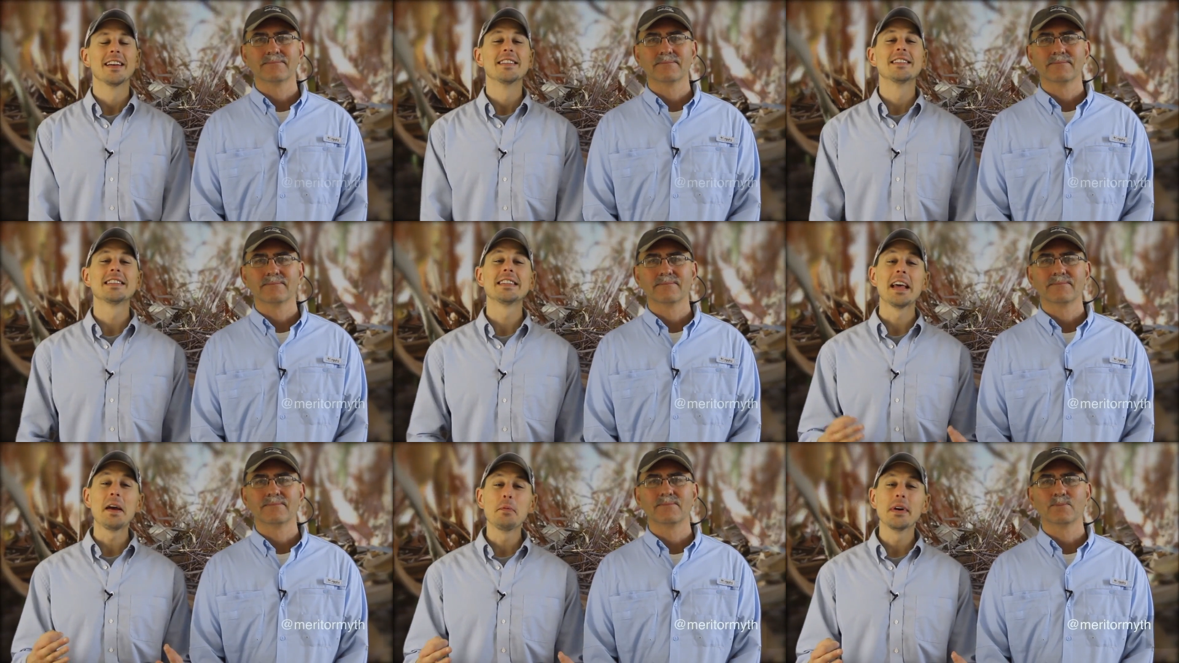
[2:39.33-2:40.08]

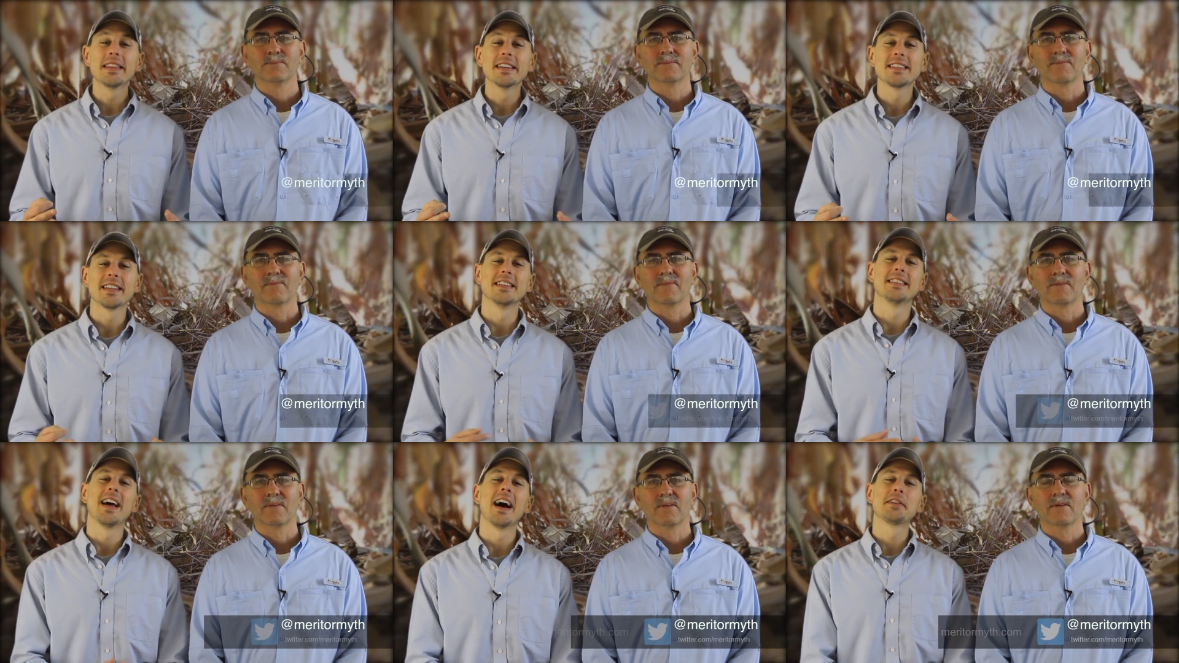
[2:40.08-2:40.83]
Speaker 1: Stay with us as
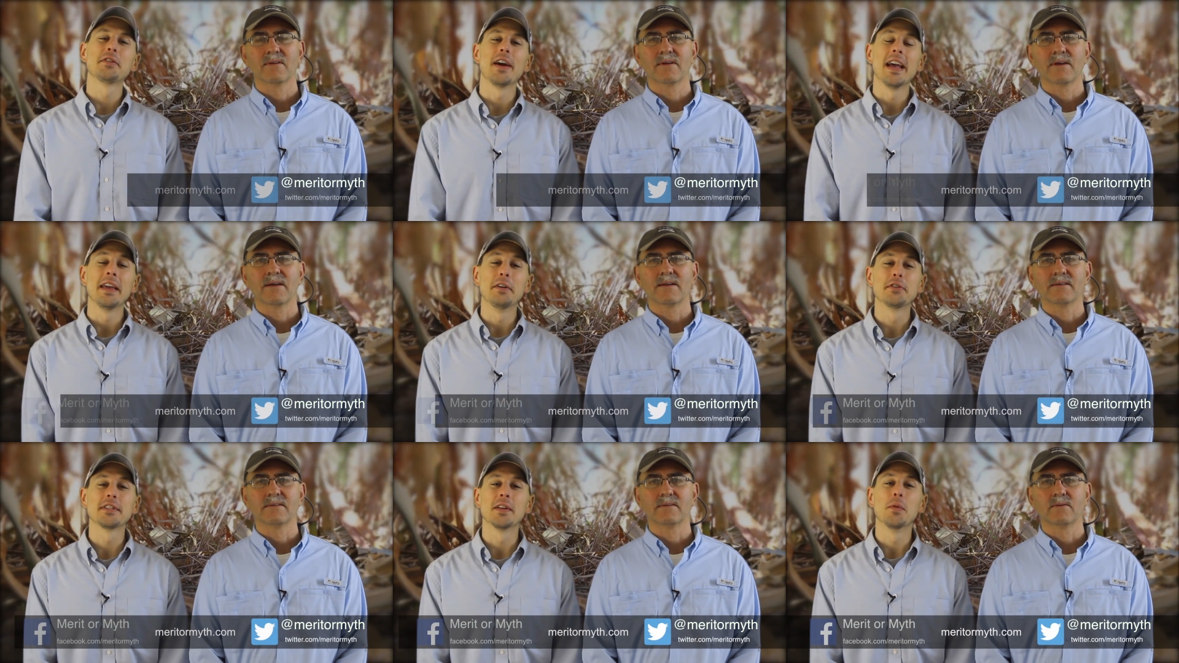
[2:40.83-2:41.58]
Dr.
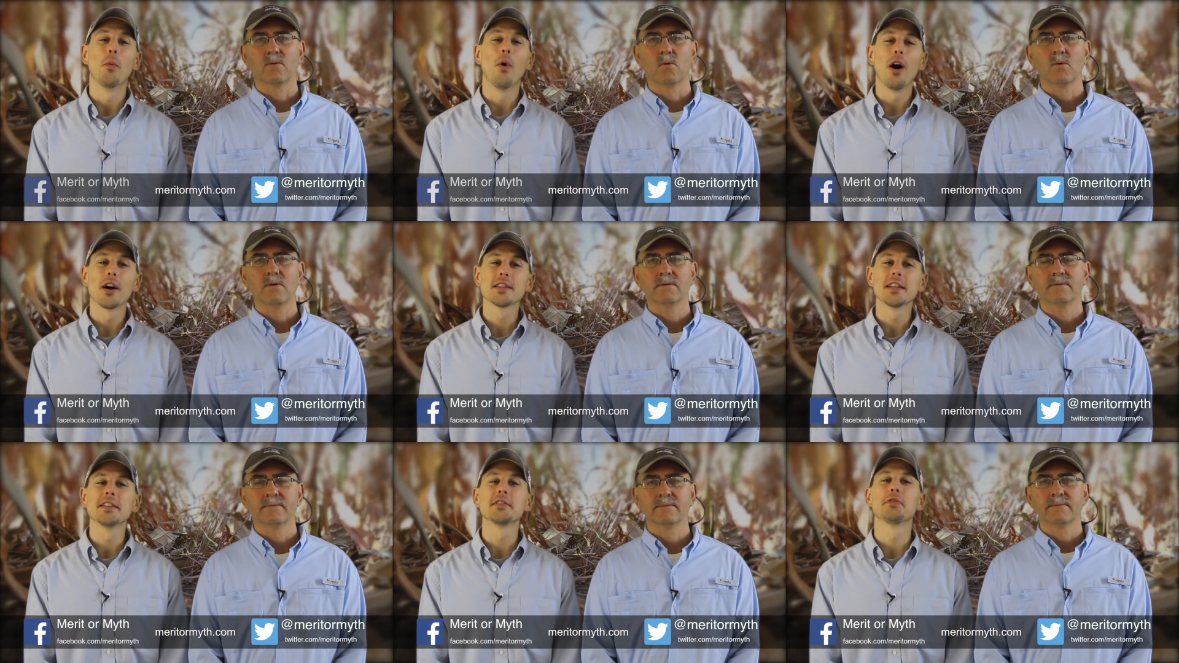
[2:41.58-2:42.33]
Anderson walks
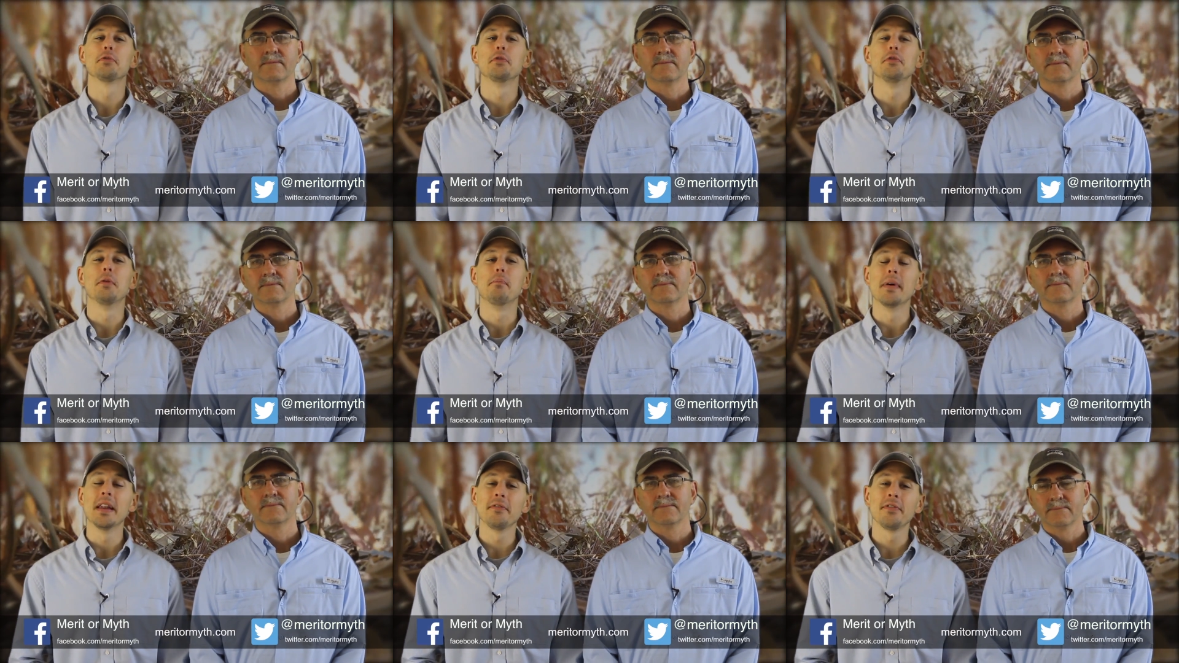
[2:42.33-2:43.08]
us through the
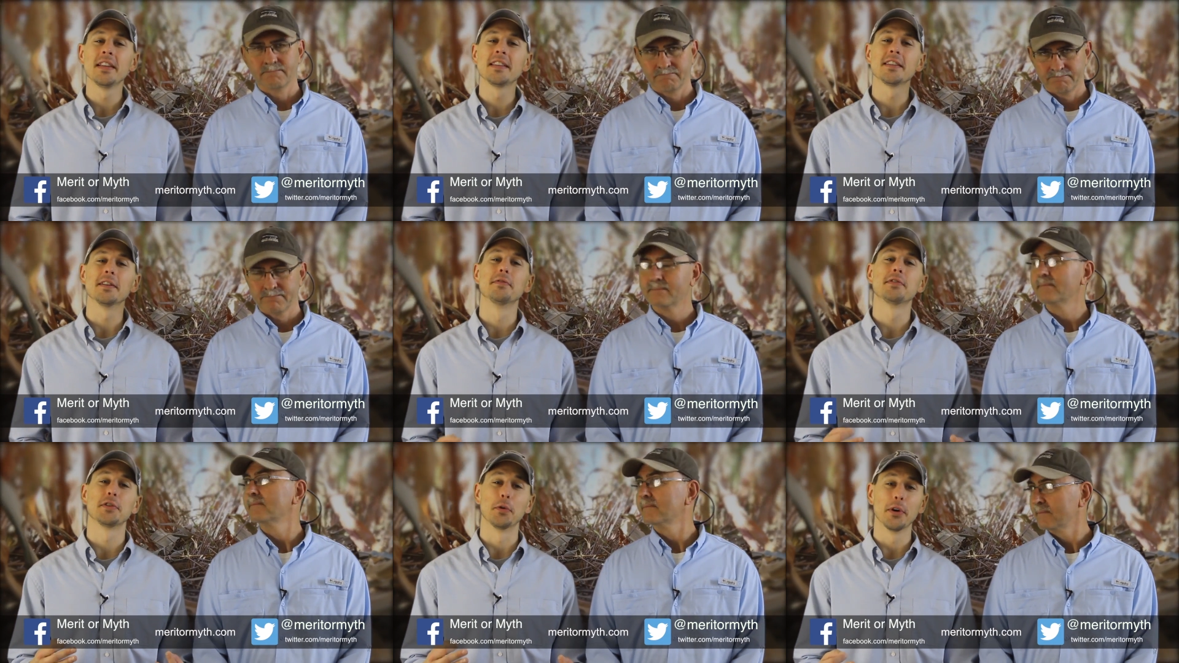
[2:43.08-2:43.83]
benefits of
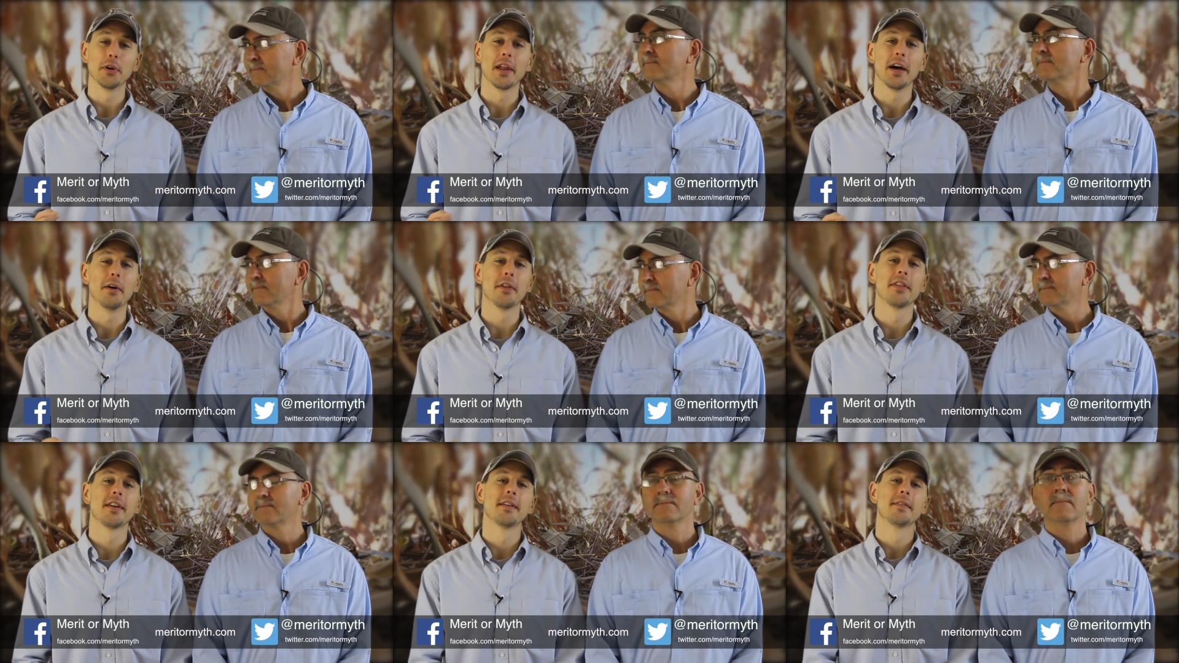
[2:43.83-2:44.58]
soil health.
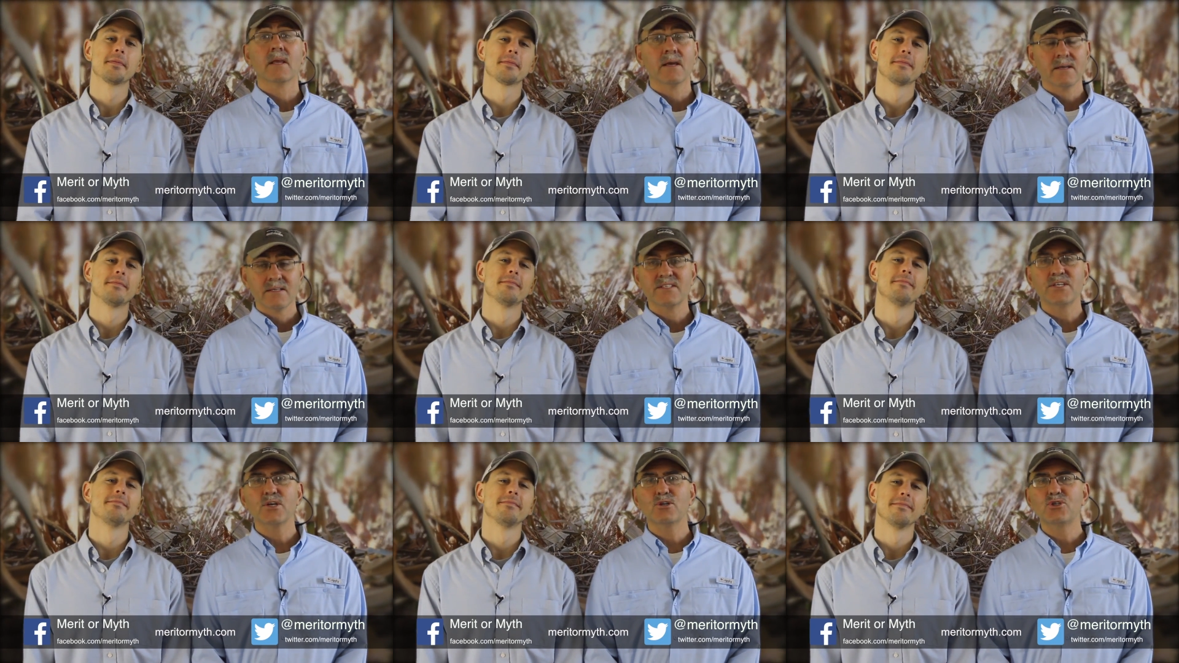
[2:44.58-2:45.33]

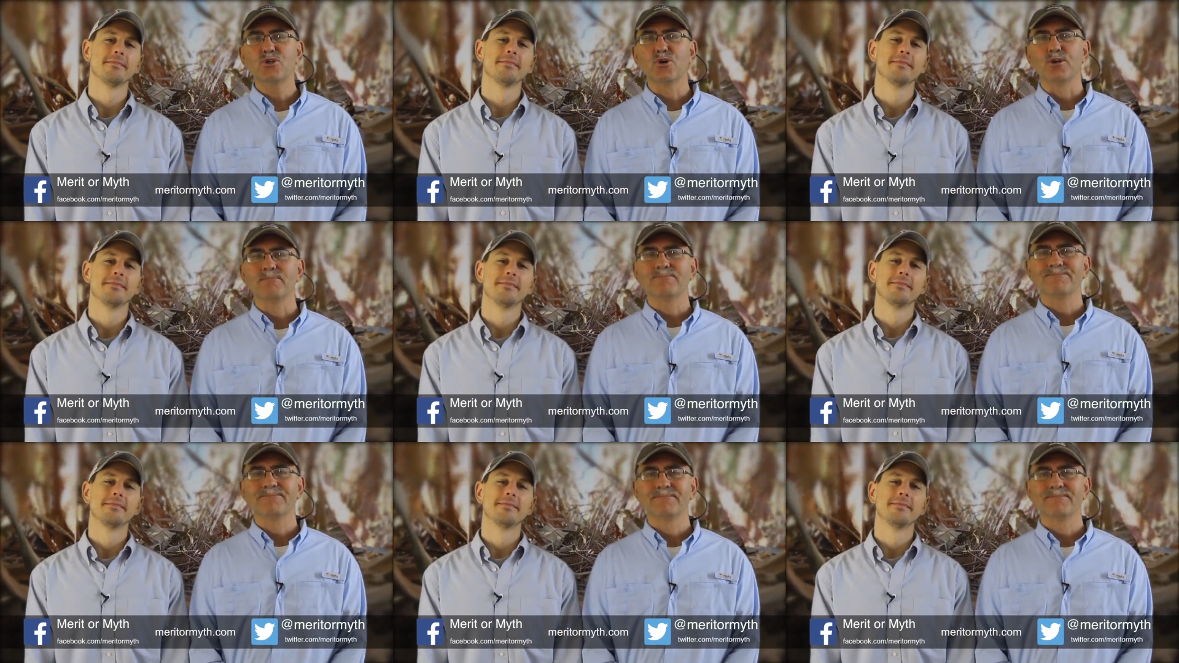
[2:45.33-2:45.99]
See
Speaker 2: you soon.